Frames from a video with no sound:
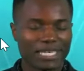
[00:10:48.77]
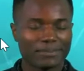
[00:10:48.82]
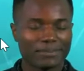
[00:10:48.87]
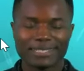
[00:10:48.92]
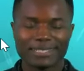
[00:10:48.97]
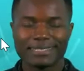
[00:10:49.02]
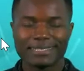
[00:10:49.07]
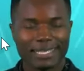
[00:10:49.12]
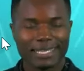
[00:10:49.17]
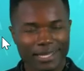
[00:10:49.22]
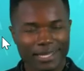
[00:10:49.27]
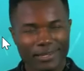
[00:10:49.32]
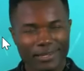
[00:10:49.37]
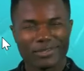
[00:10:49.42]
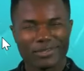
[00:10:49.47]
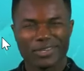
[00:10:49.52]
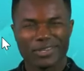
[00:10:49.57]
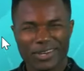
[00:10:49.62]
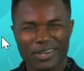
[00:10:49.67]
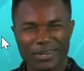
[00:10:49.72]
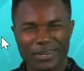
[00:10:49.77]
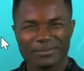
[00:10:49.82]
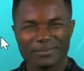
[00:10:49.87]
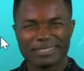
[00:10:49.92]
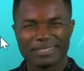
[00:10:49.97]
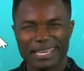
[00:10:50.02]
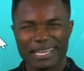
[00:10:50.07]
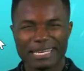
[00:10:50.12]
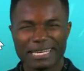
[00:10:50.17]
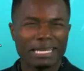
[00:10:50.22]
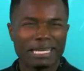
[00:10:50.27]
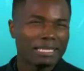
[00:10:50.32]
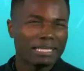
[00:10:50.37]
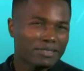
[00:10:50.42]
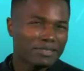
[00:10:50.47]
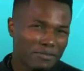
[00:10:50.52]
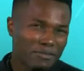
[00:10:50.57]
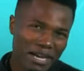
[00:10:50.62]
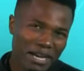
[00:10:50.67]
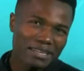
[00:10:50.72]
Sometimes it's needed. You know what I'm saying?
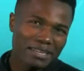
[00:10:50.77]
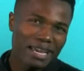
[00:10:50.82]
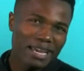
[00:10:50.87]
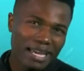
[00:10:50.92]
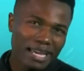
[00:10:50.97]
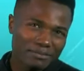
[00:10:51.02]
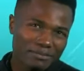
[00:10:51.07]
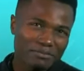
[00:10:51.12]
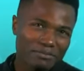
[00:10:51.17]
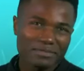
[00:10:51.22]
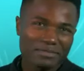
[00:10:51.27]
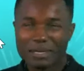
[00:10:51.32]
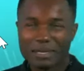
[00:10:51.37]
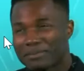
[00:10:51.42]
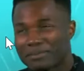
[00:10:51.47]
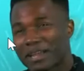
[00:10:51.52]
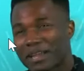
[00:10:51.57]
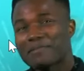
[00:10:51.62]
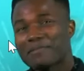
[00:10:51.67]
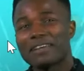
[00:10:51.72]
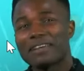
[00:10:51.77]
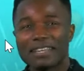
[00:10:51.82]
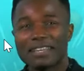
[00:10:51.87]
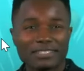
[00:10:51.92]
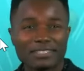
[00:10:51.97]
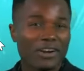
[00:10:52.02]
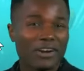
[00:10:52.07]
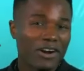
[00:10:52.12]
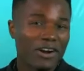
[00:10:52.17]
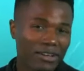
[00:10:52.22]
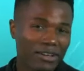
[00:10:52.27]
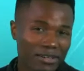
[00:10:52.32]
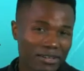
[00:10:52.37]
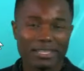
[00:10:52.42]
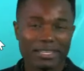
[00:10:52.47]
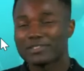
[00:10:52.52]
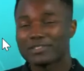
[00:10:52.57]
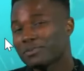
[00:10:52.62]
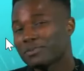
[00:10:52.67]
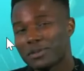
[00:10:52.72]
It is a Monday. Sometimes Mondays are
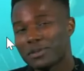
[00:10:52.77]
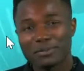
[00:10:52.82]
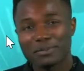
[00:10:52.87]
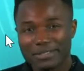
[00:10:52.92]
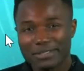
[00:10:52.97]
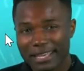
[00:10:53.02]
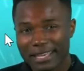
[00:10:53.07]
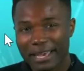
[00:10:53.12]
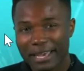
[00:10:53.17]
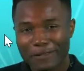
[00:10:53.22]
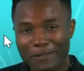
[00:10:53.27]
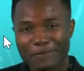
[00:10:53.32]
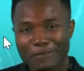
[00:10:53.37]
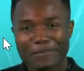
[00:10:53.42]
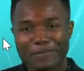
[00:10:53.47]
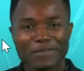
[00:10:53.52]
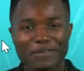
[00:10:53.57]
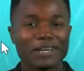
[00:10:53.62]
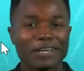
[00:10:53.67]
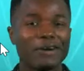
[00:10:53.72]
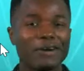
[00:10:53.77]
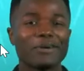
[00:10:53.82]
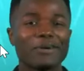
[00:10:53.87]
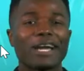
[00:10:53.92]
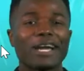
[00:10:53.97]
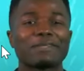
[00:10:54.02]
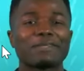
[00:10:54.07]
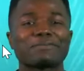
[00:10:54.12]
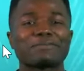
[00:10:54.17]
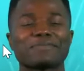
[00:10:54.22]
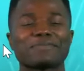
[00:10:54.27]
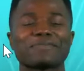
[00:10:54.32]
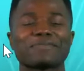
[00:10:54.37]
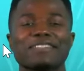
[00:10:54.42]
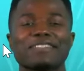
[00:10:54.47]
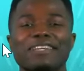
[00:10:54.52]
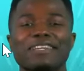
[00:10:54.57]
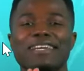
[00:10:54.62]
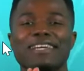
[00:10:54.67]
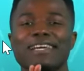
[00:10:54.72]
harder. That's what people say. All right.
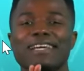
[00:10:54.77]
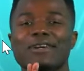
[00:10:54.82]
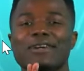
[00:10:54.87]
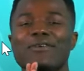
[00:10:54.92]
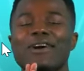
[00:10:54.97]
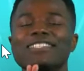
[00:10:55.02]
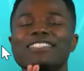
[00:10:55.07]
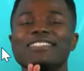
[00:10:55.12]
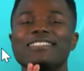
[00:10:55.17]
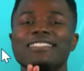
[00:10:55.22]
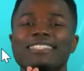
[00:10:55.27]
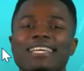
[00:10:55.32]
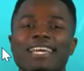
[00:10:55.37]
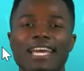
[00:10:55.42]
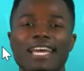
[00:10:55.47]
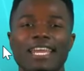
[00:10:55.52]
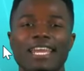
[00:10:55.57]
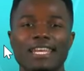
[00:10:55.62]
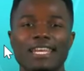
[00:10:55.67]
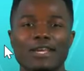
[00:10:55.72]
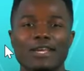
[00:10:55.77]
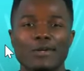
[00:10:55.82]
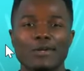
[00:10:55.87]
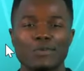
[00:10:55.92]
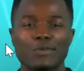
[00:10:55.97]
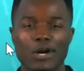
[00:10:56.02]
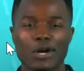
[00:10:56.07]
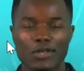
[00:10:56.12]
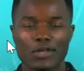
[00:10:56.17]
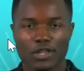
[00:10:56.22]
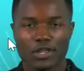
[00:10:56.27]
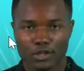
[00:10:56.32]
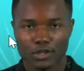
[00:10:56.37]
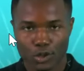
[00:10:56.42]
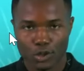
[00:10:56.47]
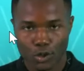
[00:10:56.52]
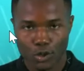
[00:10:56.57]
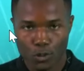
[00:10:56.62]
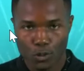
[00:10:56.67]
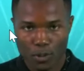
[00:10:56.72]
Question 10,
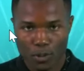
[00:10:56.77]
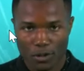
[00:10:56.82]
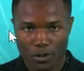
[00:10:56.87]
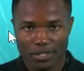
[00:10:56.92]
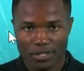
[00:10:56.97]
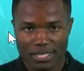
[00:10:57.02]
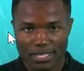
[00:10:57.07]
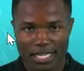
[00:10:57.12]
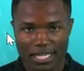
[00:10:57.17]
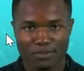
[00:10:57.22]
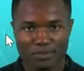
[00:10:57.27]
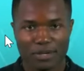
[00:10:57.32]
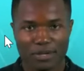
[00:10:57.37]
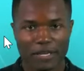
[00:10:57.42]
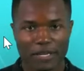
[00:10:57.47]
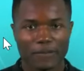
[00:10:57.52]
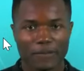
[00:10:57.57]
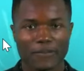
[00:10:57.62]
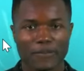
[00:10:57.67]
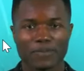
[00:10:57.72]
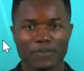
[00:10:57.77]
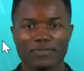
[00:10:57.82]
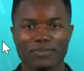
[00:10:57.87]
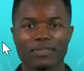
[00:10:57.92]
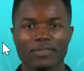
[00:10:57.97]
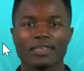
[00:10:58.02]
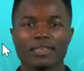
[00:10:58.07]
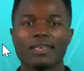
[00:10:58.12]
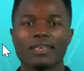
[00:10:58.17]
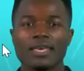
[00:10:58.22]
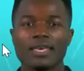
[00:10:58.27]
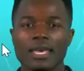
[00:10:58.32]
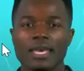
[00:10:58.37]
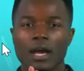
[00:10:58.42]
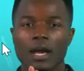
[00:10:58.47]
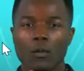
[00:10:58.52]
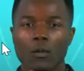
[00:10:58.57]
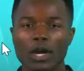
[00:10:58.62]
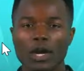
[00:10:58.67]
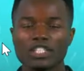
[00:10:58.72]
worth 2 bonus SB.
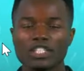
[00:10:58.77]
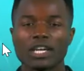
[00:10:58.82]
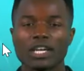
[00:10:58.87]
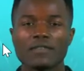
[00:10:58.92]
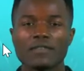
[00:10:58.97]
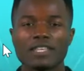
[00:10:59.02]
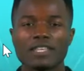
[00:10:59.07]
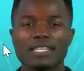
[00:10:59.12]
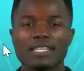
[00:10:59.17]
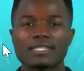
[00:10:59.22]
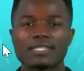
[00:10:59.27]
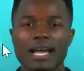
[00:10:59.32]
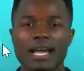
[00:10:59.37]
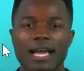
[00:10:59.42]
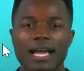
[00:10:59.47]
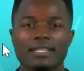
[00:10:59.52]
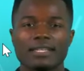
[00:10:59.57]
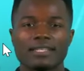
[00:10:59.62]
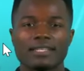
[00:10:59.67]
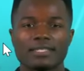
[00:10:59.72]
Which of these